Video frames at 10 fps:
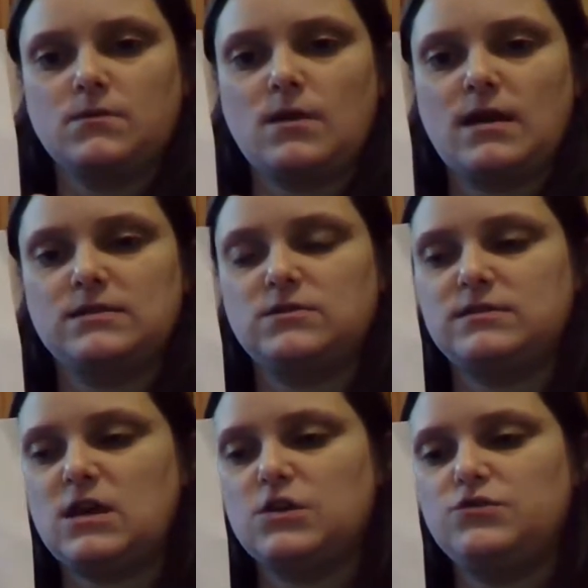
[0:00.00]
Okay, so
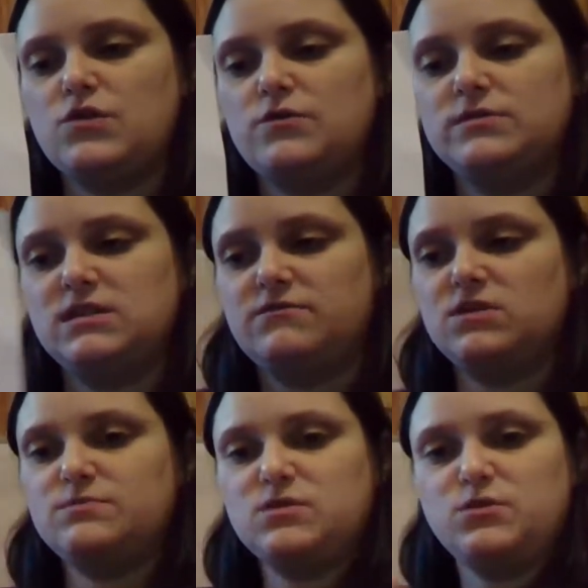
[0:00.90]
that's how you know the
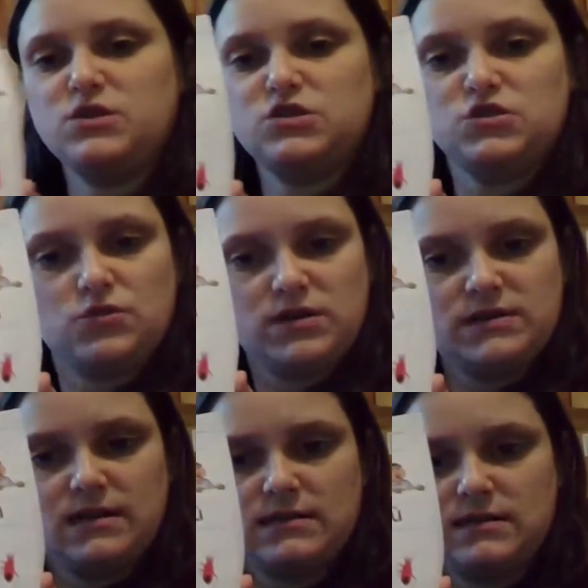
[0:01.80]
difference between
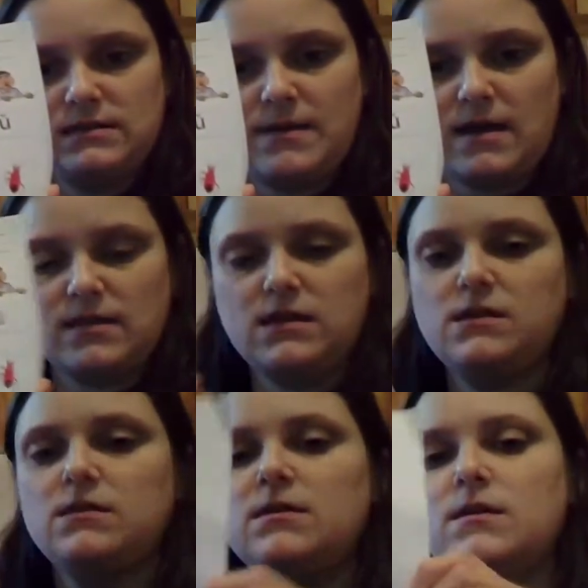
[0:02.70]
short gets the
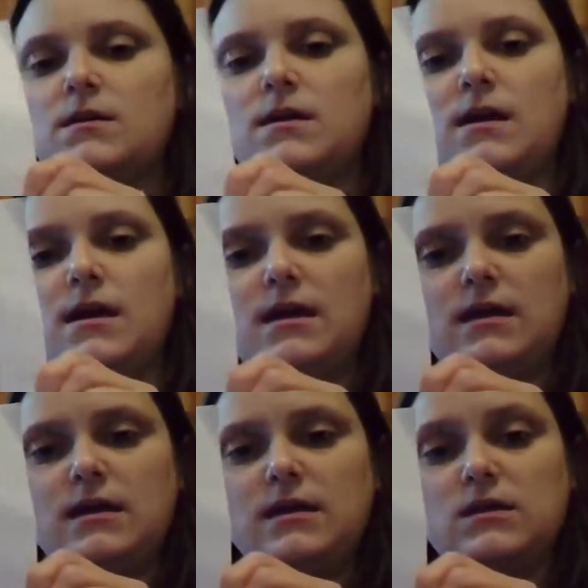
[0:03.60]
smelly
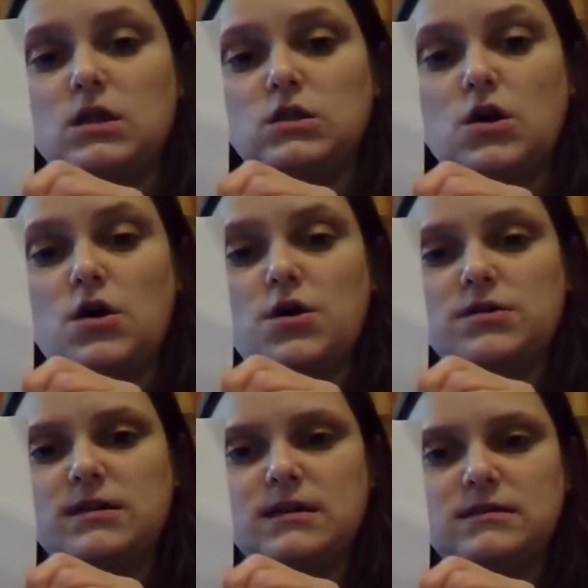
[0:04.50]
and
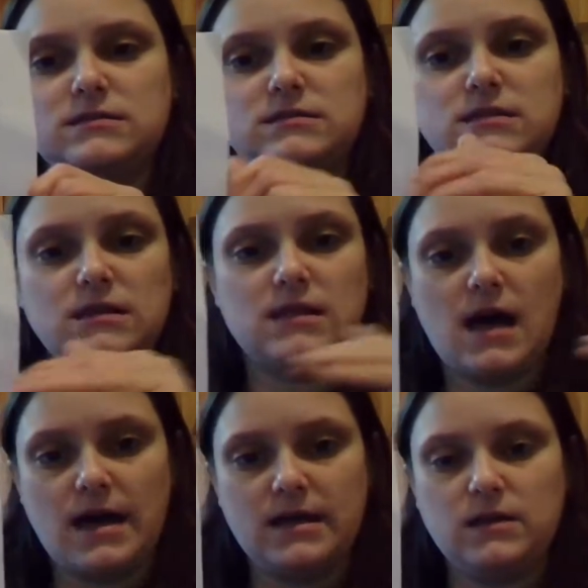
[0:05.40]
long gets the
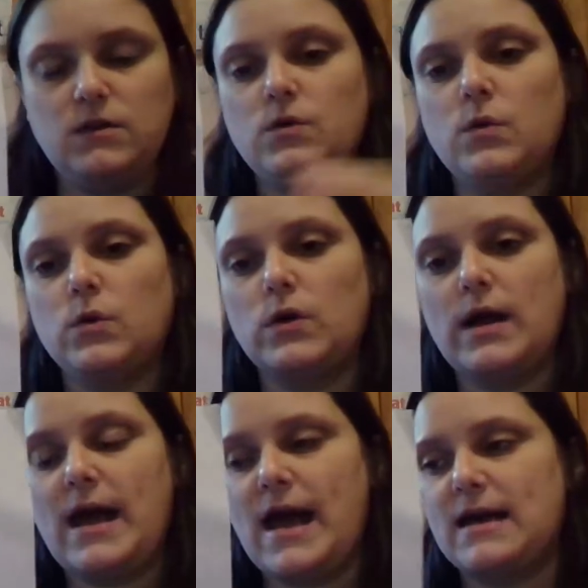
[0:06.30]
line or a
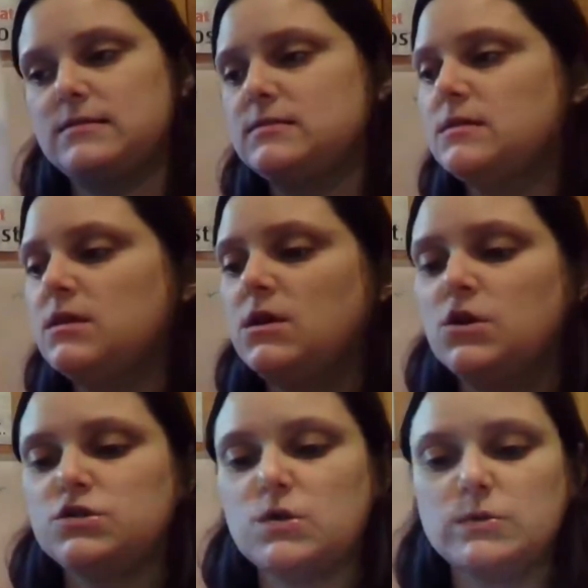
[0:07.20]
hat.
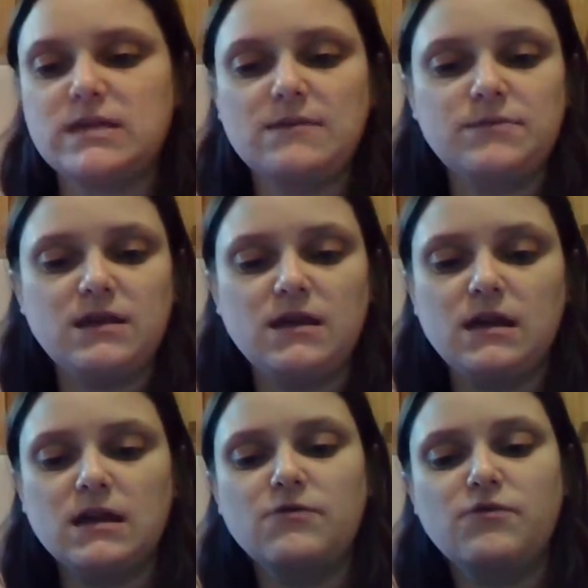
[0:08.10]
So same thing,
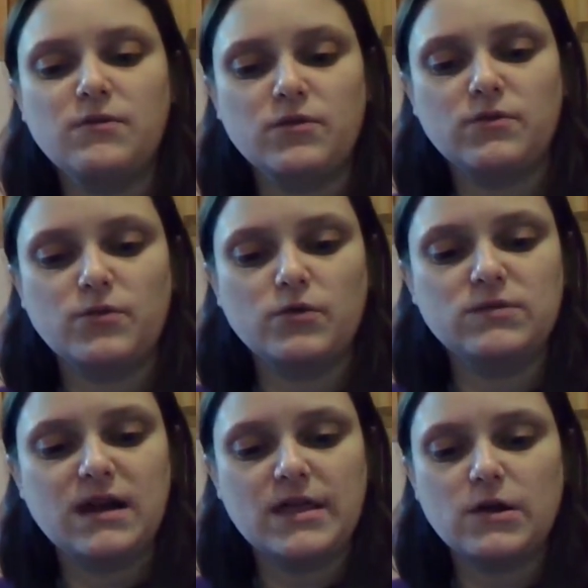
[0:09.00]
if we were in the room
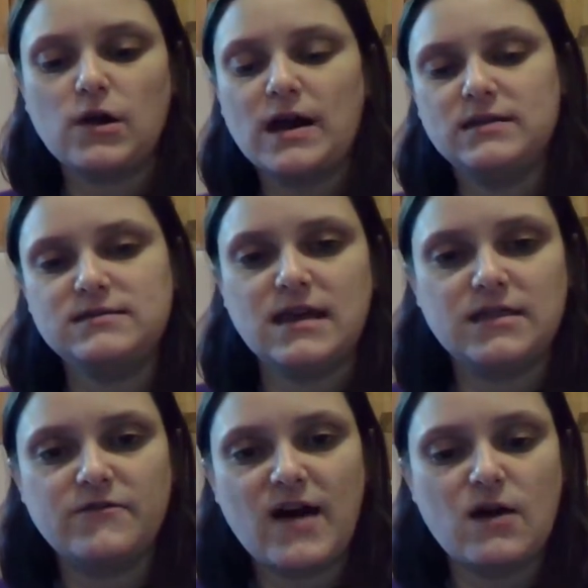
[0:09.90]
together, I'd say
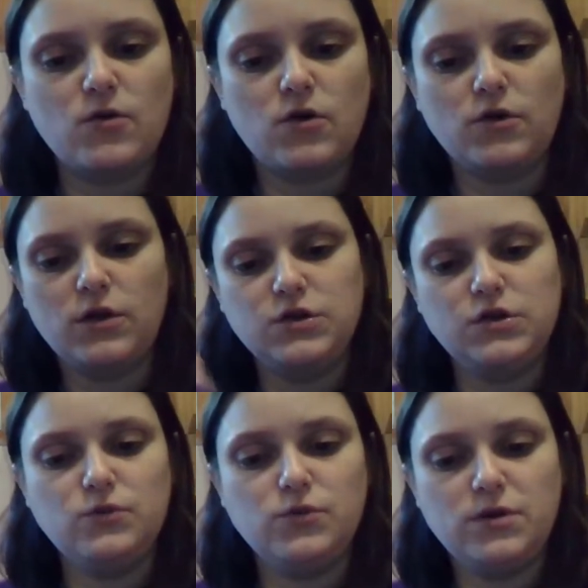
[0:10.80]
the vowel and
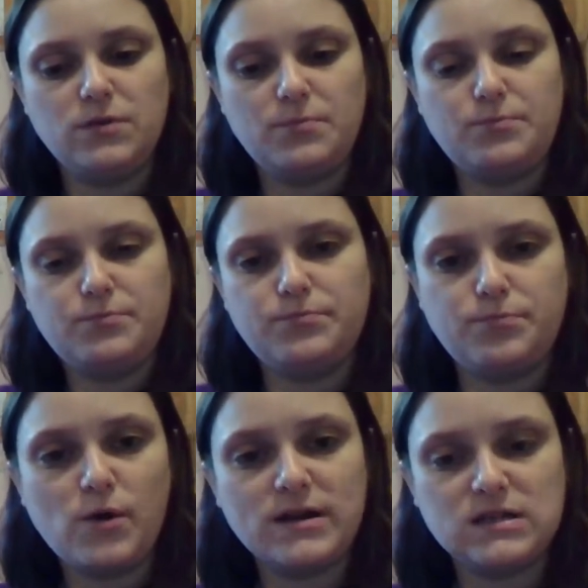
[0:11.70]
you would
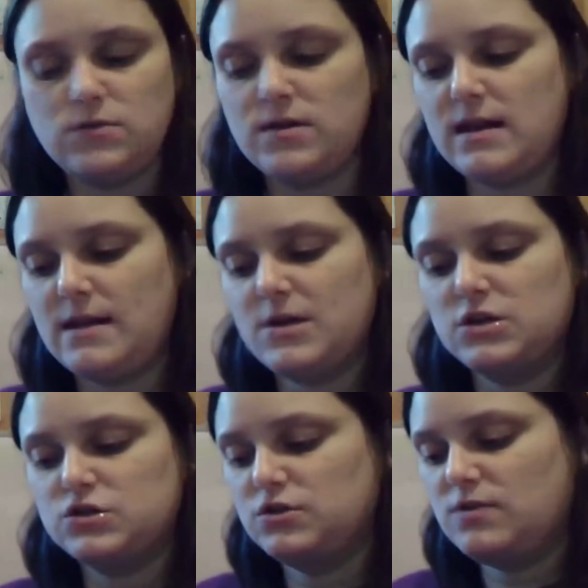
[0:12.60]
point to it and I make
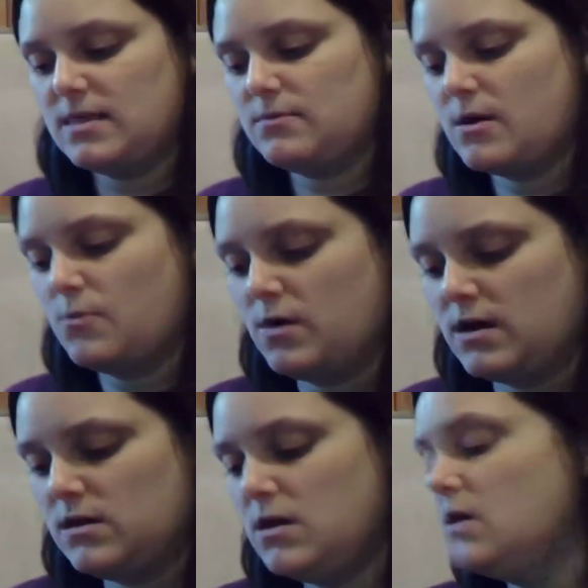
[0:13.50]
sure you had the right one.